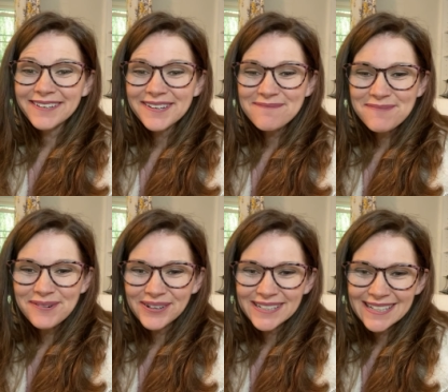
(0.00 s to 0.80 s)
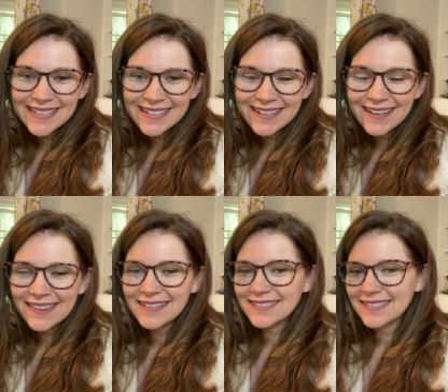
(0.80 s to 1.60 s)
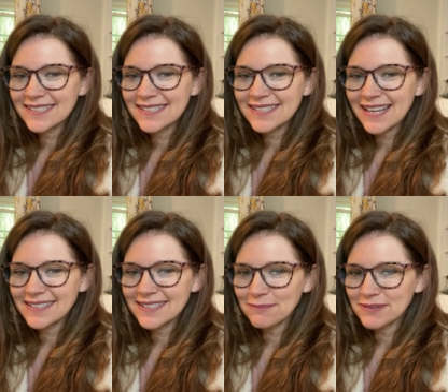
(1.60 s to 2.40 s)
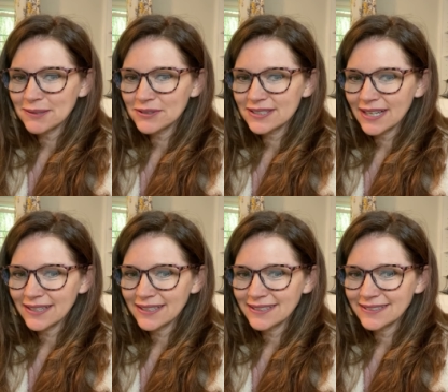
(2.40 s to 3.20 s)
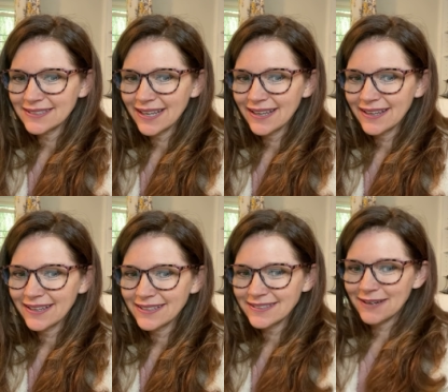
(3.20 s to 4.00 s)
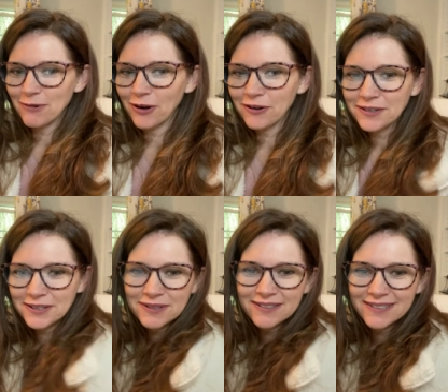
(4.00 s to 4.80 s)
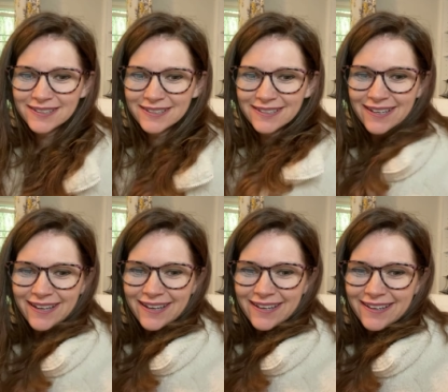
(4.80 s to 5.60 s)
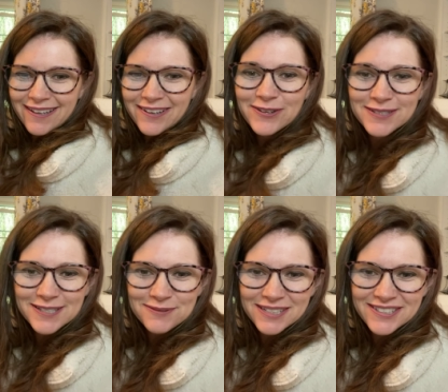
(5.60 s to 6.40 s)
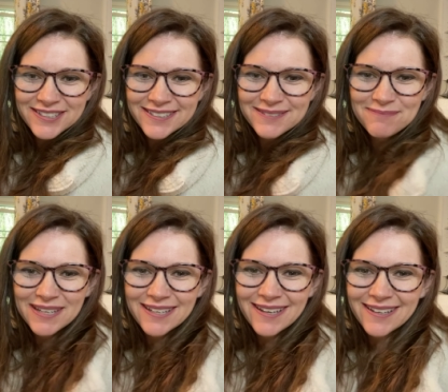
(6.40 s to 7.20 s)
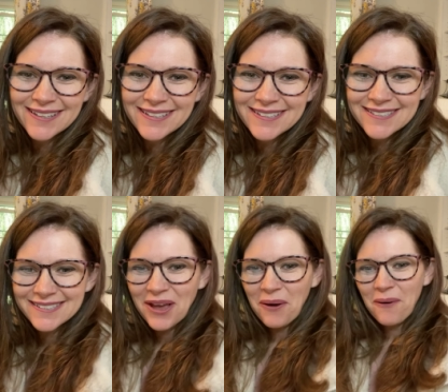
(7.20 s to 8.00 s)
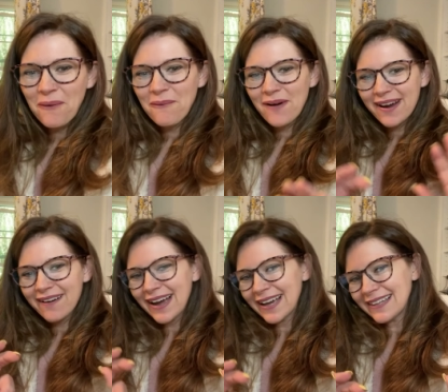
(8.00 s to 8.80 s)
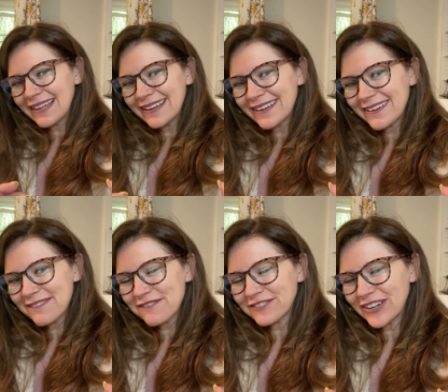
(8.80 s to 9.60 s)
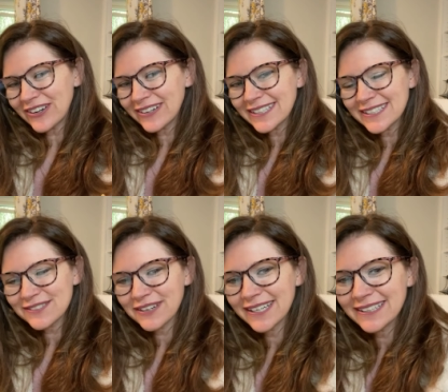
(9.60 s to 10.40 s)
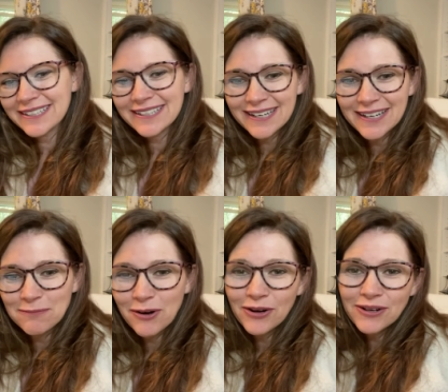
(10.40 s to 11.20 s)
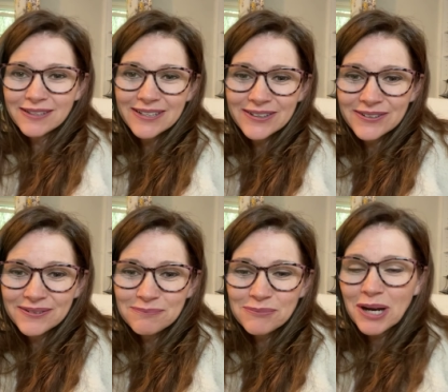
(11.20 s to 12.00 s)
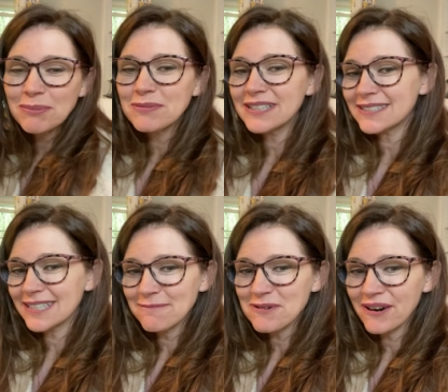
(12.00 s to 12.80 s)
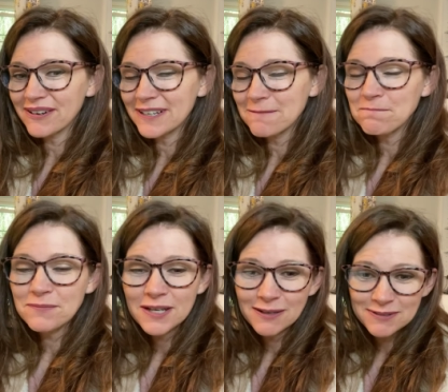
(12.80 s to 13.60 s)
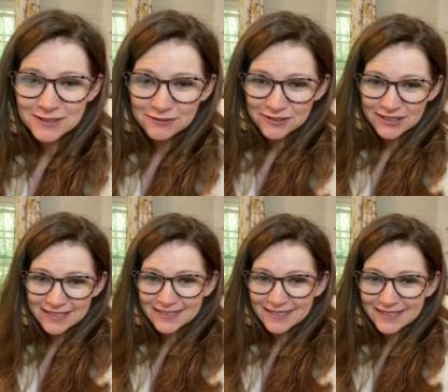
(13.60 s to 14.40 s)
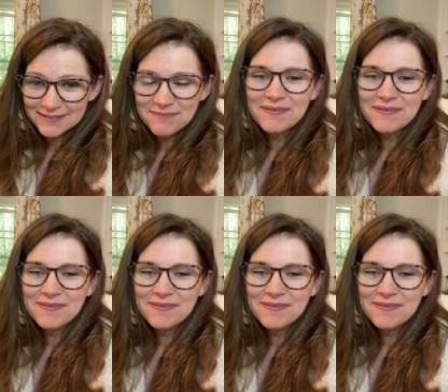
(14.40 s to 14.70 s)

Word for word: Good morning. This is September 2nd, and I'm already wearing a cozy sweatshirt because where I live, fall has finally come, although probably temporary. I'm still very excited.